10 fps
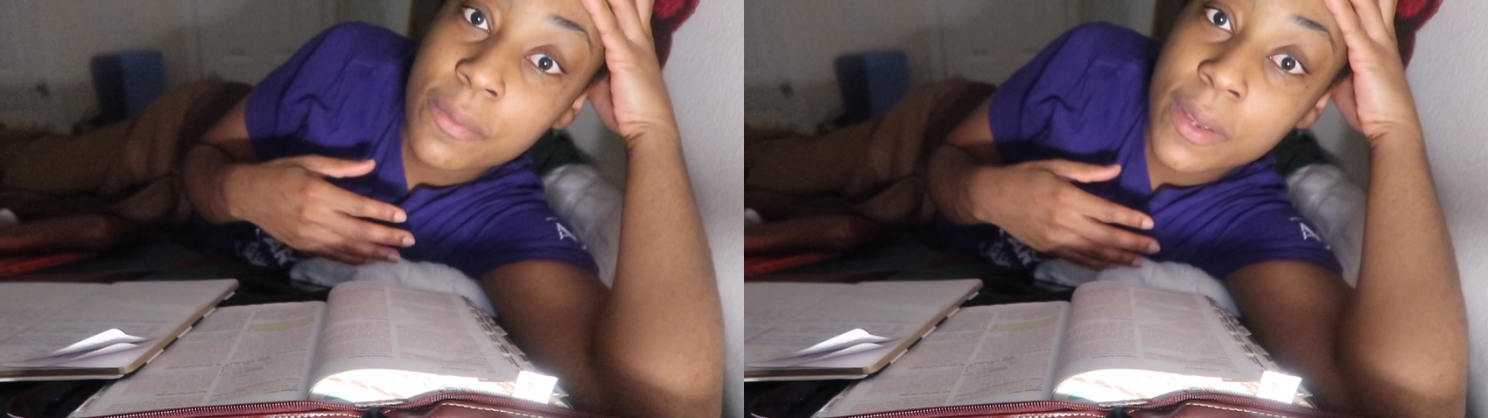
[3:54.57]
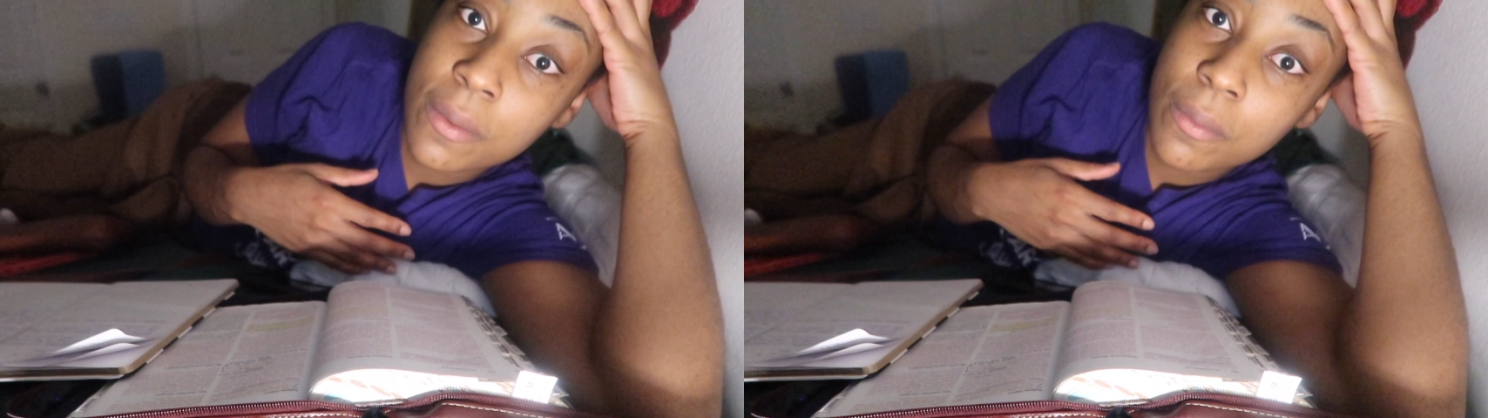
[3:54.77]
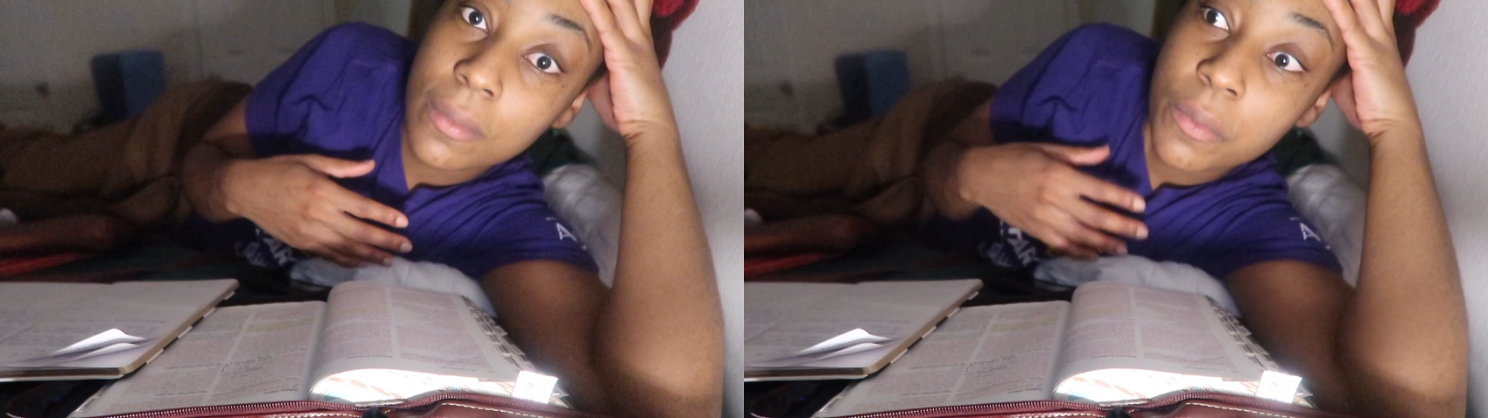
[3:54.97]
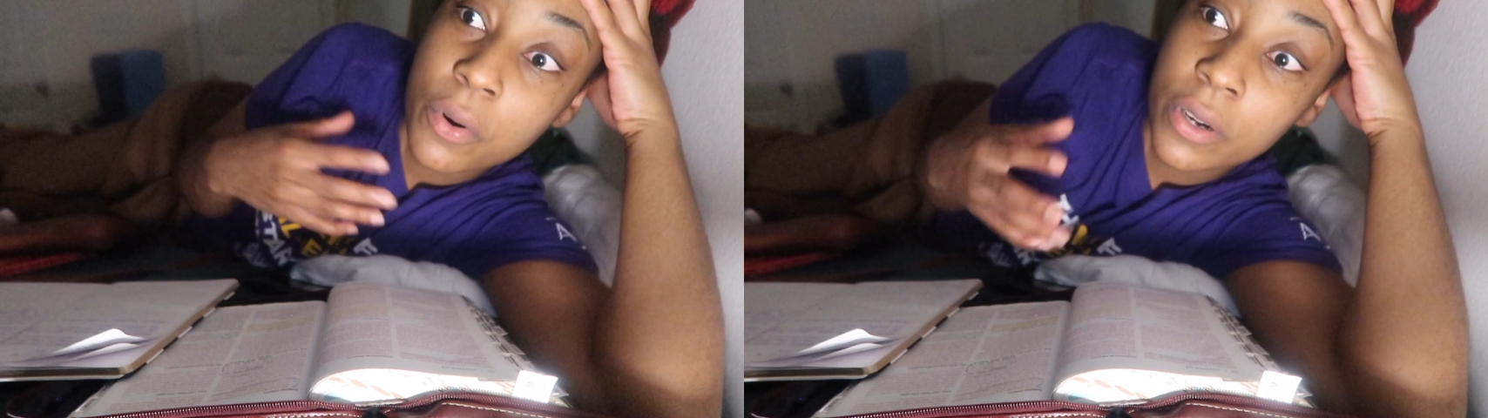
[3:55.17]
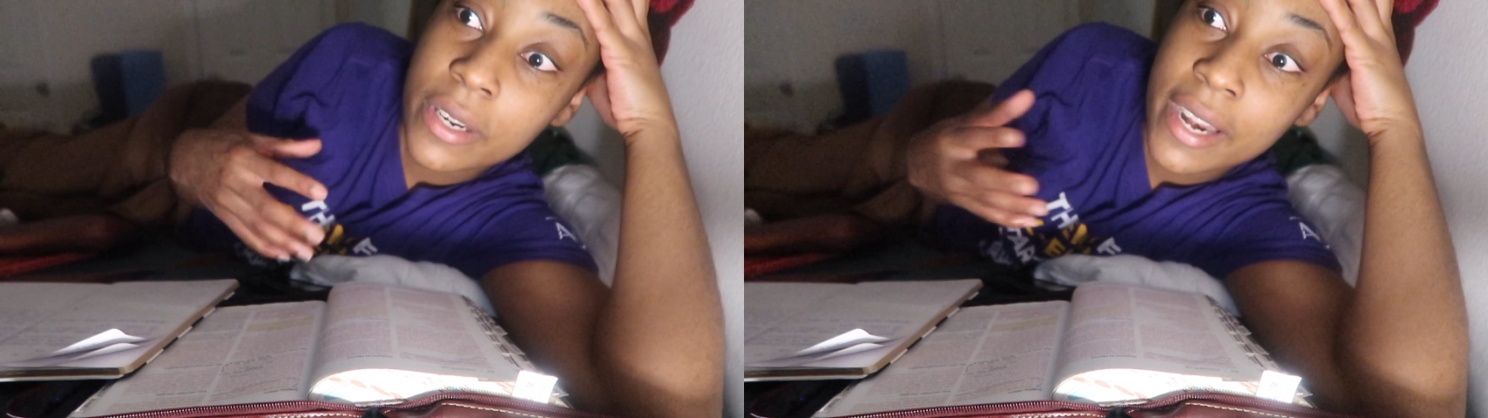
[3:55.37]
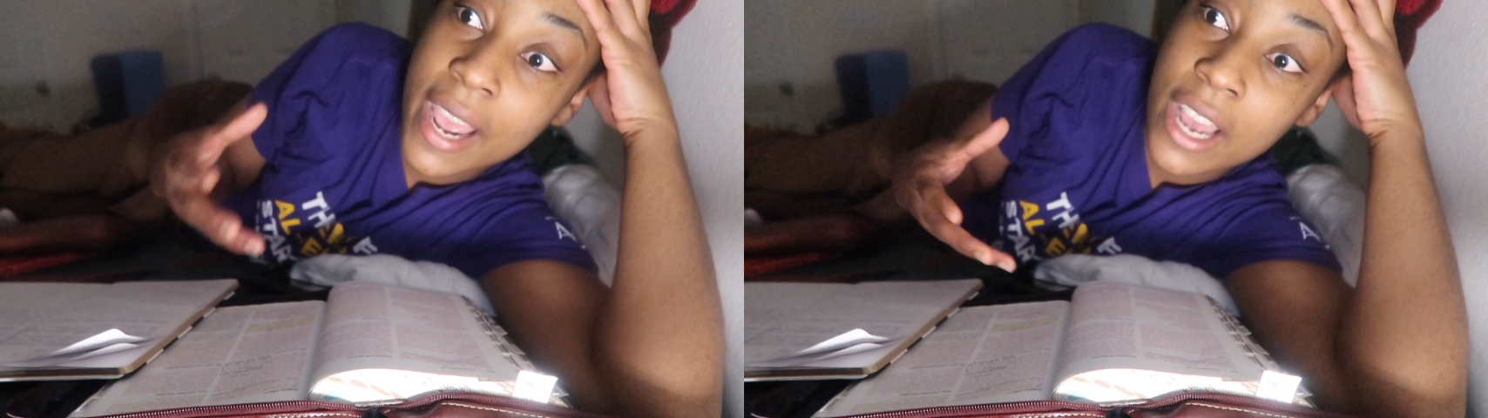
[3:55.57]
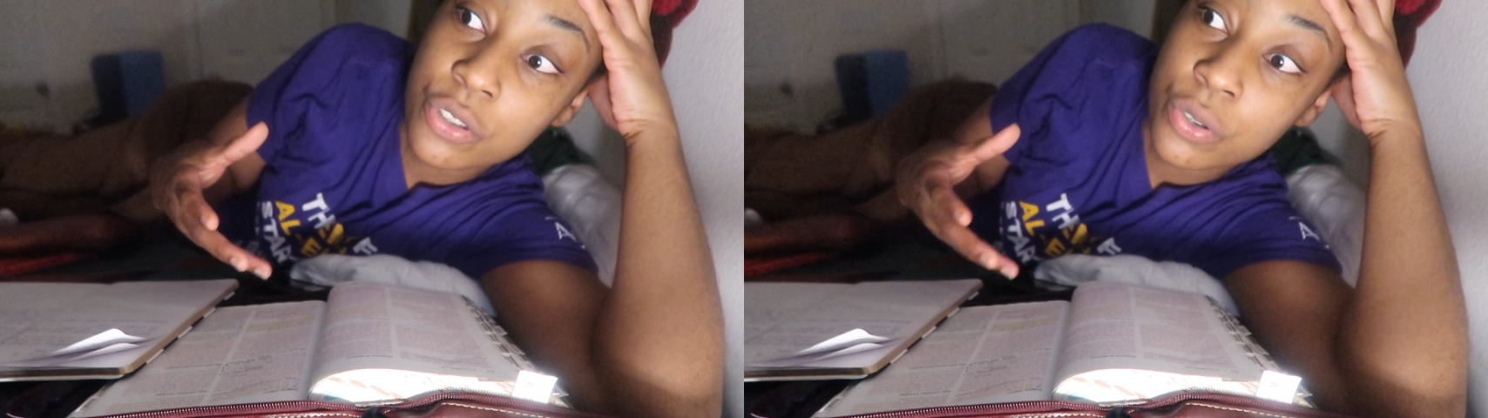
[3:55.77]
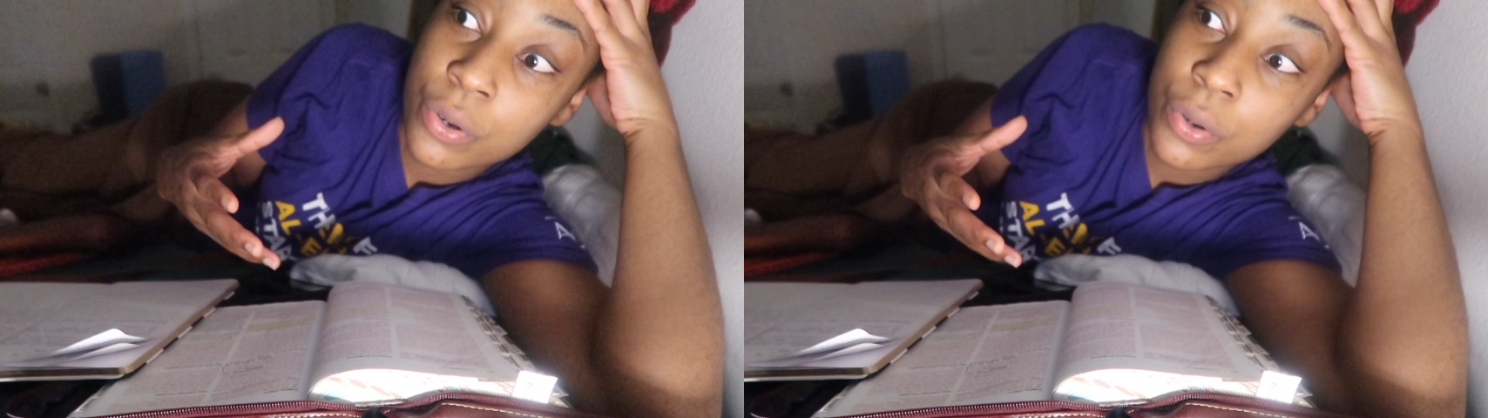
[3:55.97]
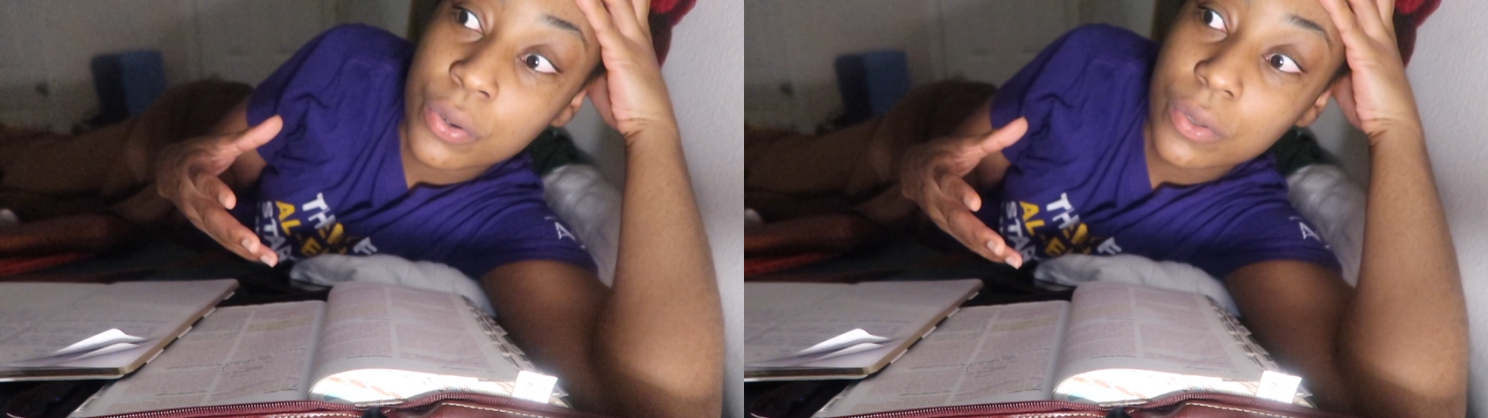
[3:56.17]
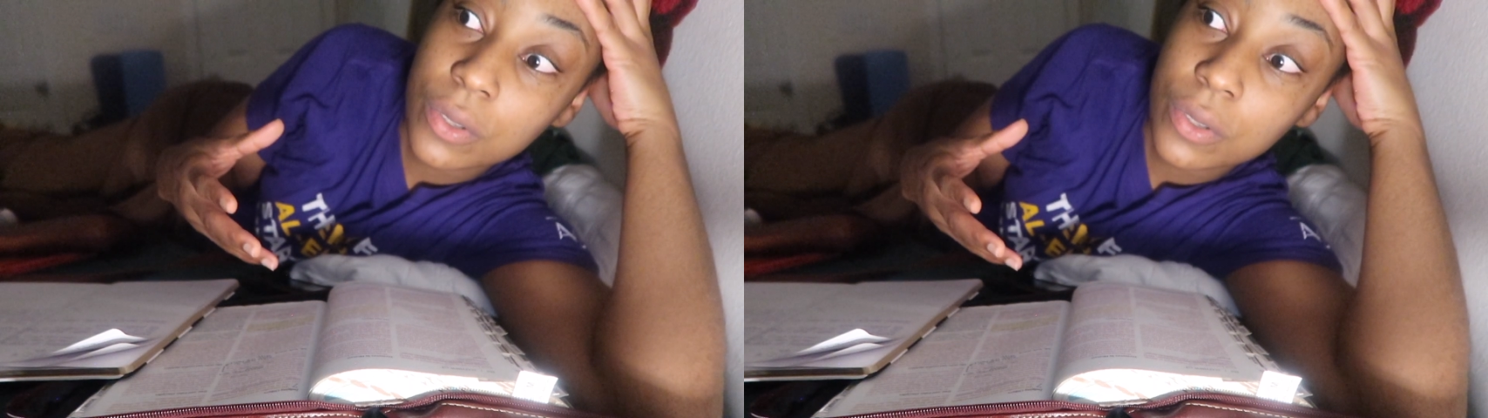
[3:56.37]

be more natural